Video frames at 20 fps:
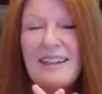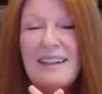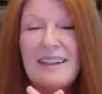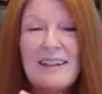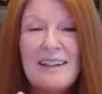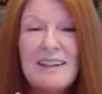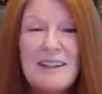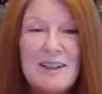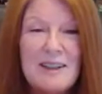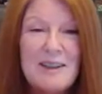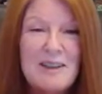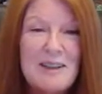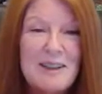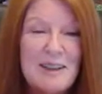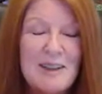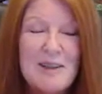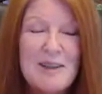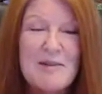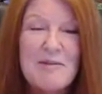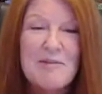
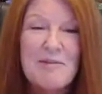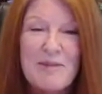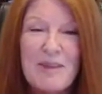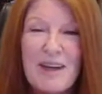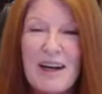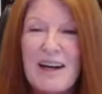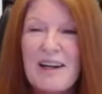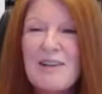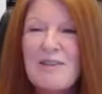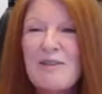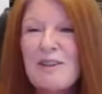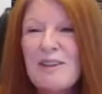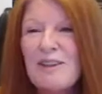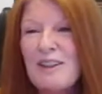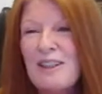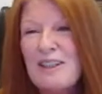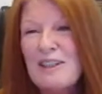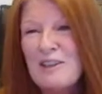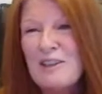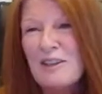And I
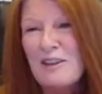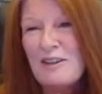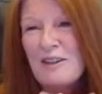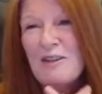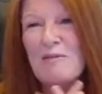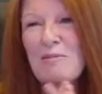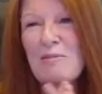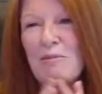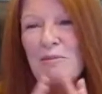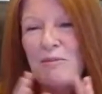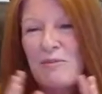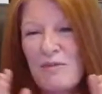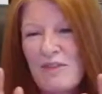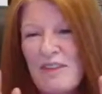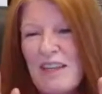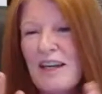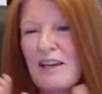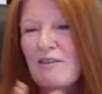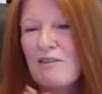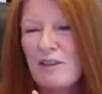really am
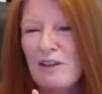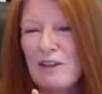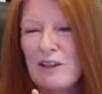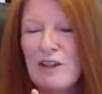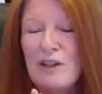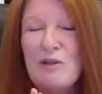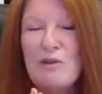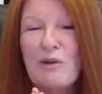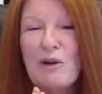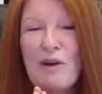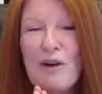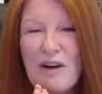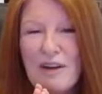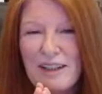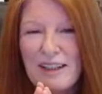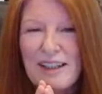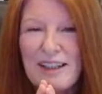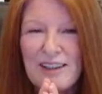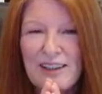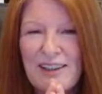thankful that you were
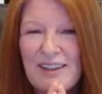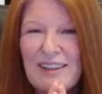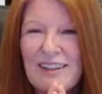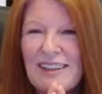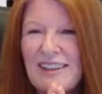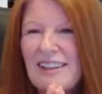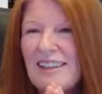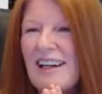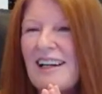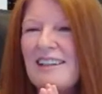all here.